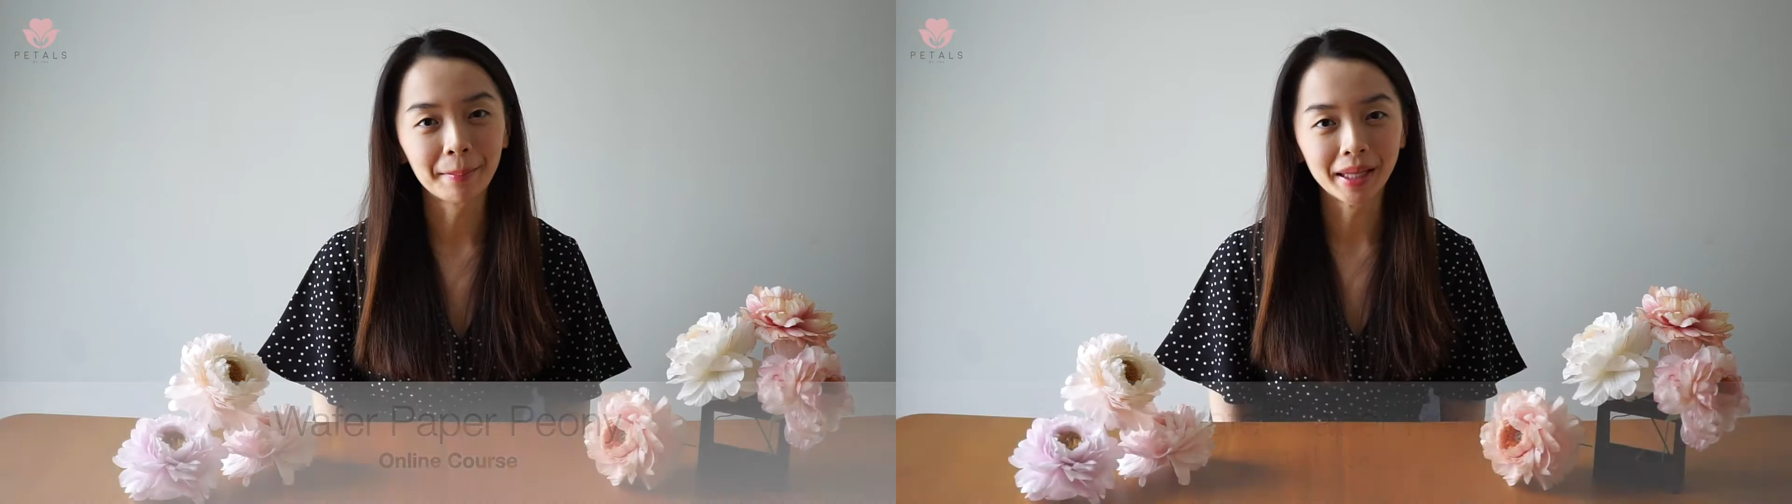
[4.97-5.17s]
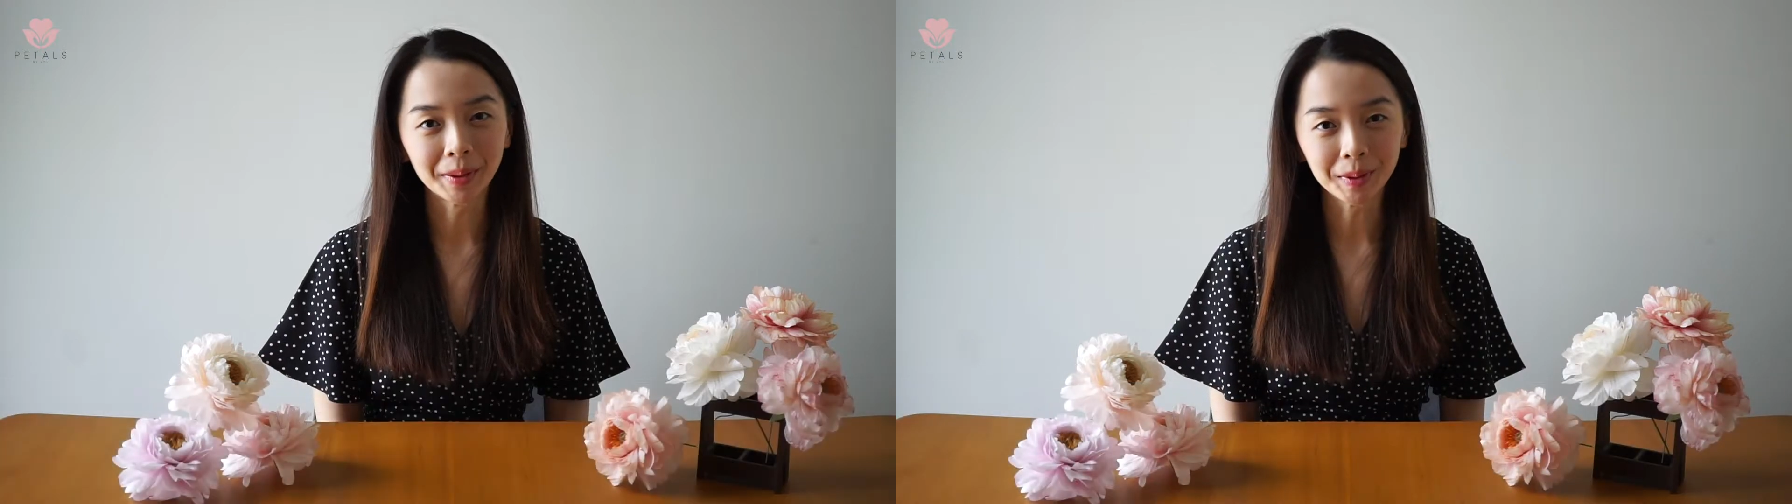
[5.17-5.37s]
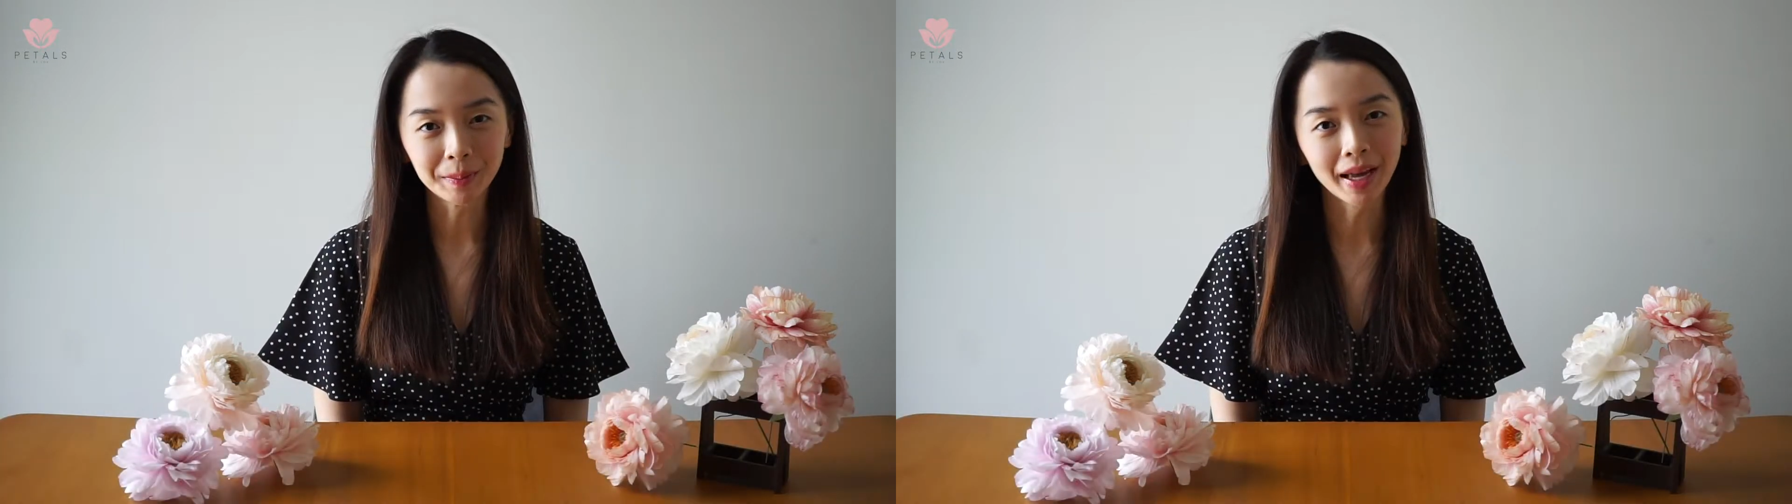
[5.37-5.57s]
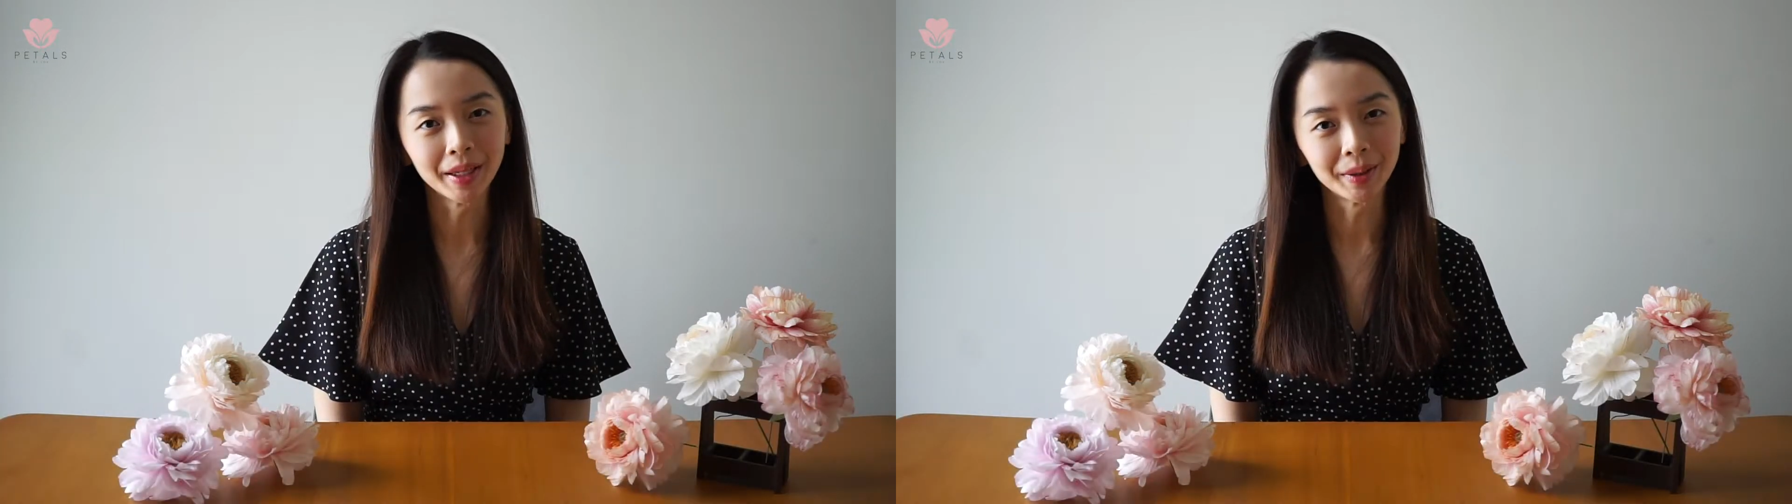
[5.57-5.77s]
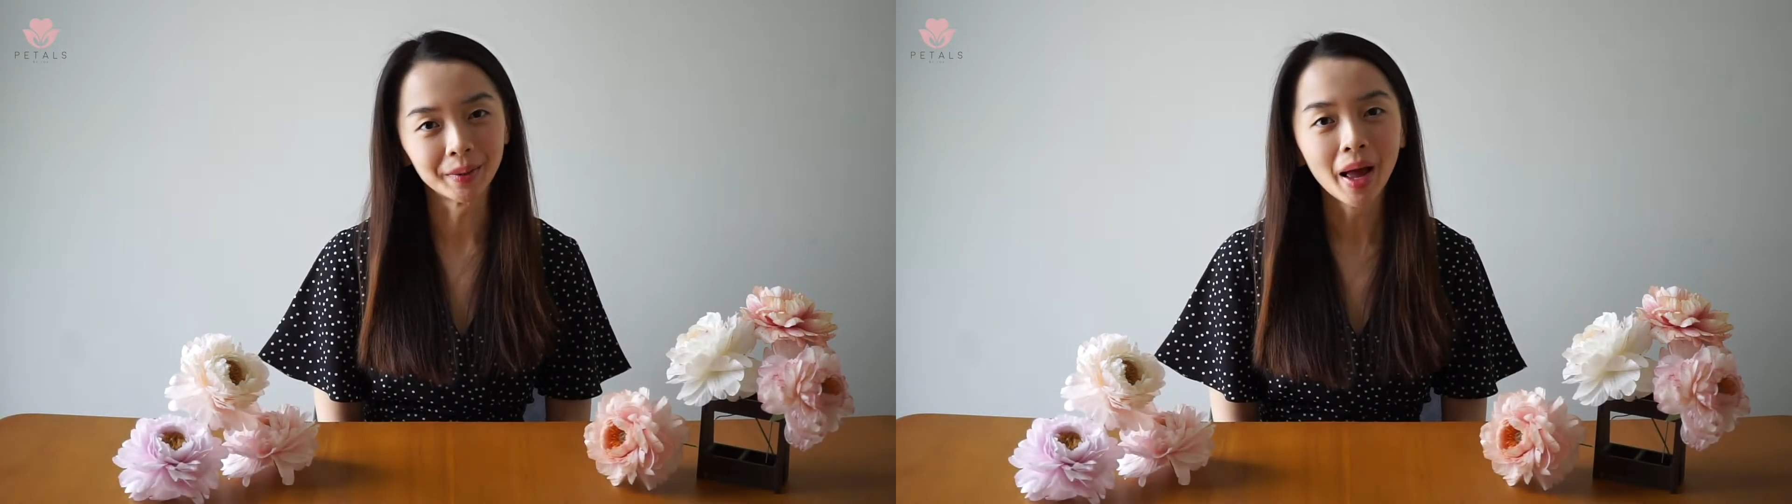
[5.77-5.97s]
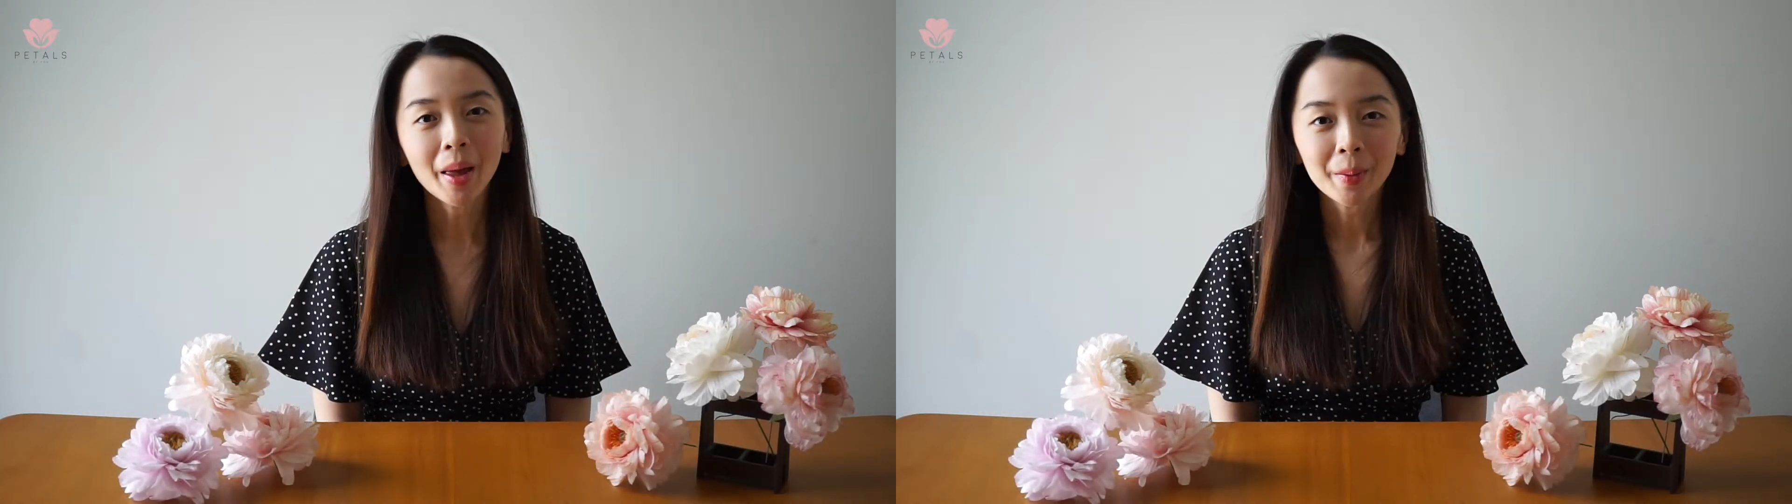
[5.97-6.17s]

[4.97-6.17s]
behind Petals by You.